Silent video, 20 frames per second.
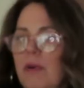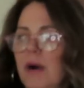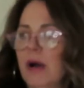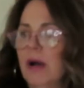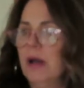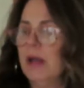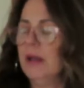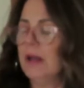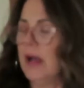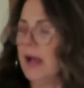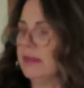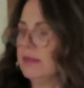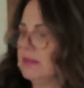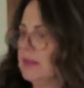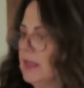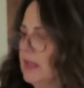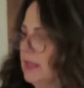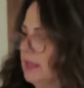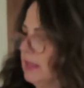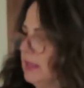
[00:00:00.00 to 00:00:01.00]
but I
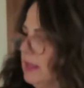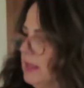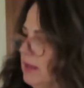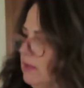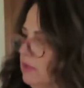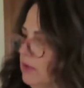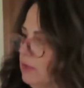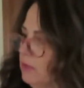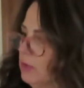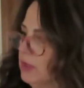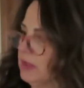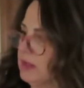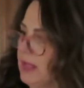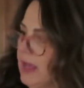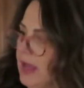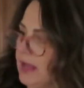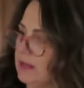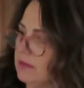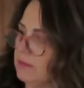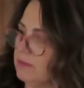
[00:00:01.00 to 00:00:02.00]
think even with
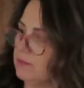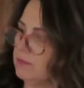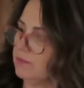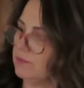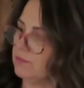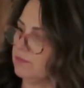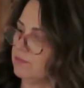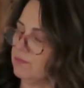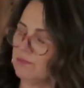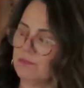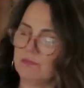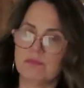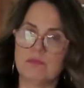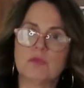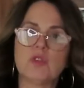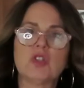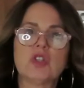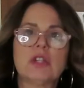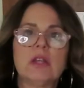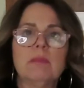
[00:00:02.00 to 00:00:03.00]
that
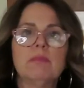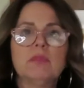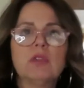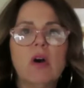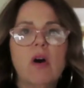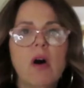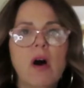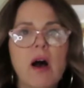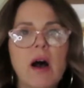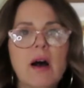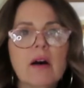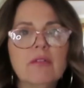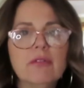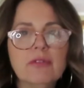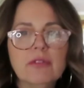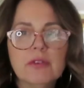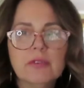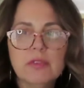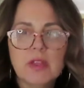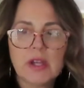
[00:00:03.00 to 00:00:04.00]
chipped
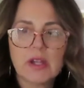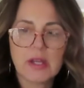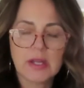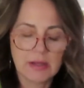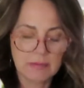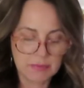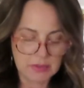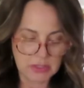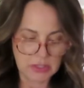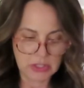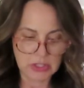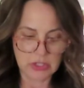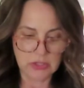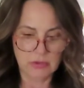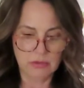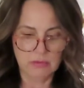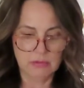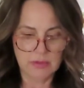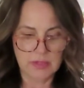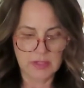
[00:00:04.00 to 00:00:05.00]
off, they're gonna be
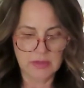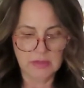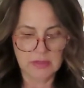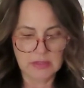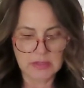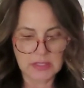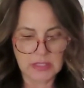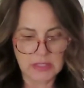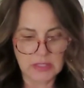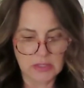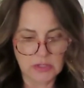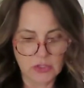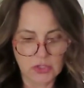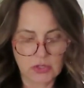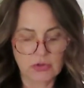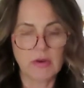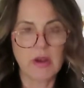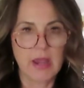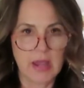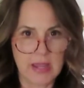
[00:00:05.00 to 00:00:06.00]
cute in the tiered
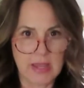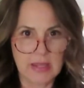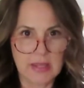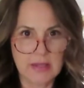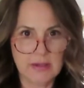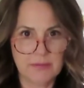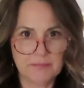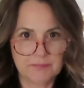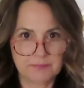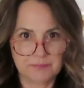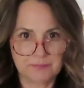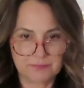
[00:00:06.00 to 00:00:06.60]
tray.